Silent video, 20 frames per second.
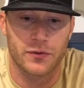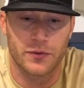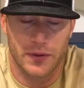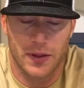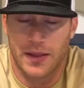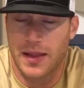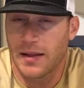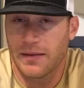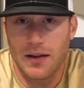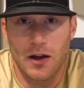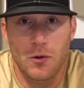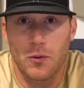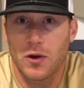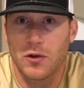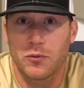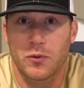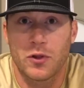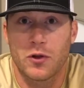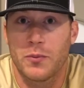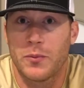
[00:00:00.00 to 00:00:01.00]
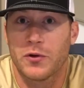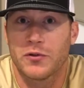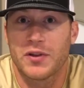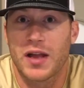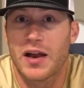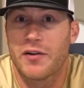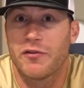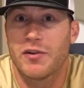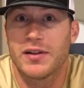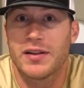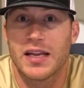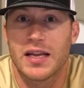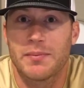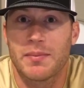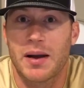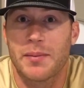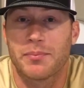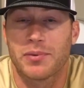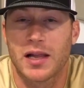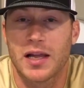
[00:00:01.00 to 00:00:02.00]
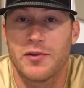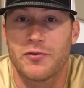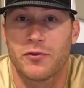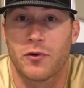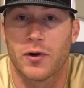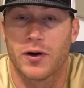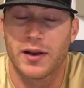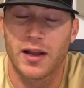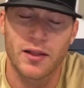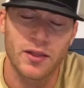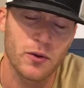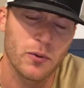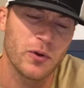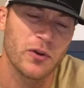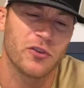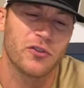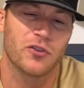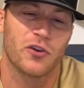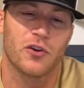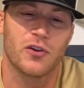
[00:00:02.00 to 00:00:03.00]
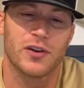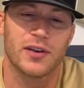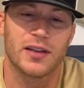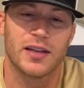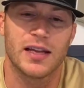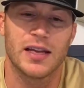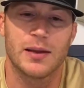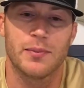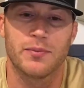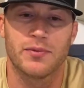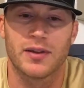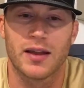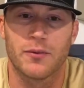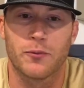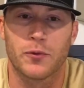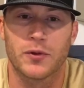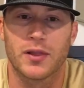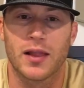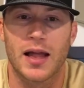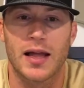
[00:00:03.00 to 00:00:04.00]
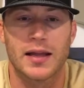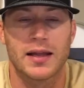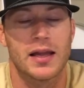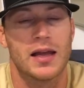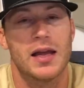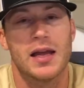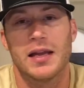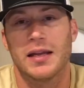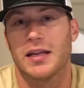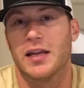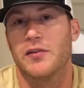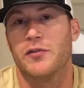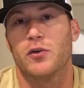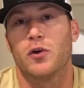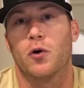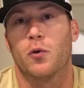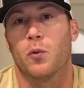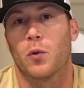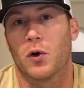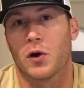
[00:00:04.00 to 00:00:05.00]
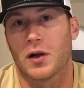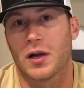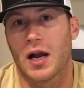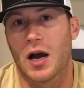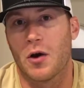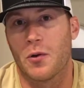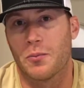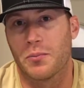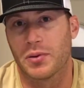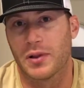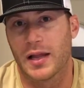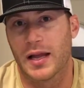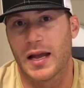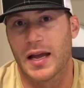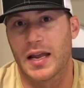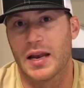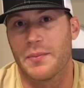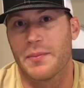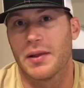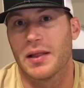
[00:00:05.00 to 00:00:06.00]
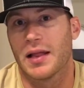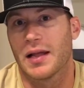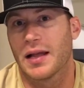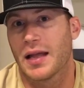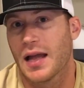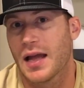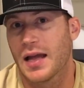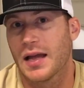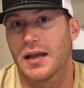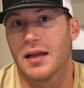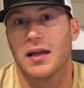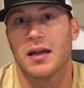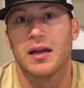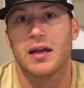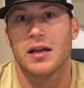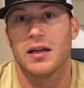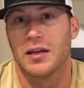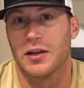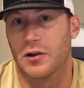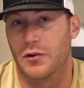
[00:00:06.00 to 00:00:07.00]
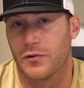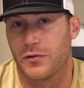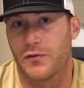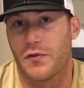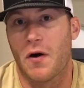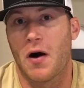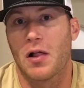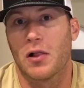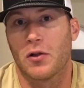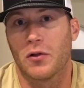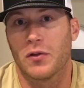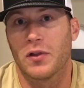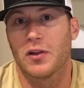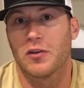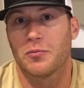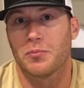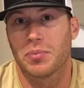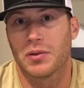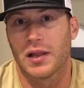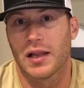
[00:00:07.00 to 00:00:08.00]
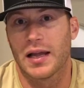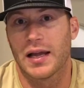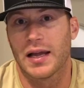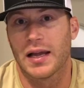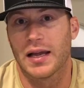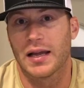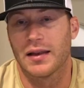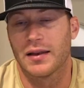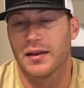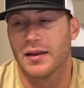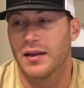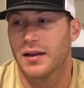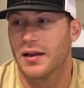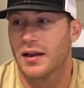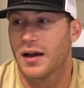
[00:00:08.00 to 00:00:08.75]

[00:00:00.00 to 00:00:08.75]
that's how it was with almost every team I played for. Now there were certain teams that would like give you a workout plan and be like, hey, you know, follow this plan.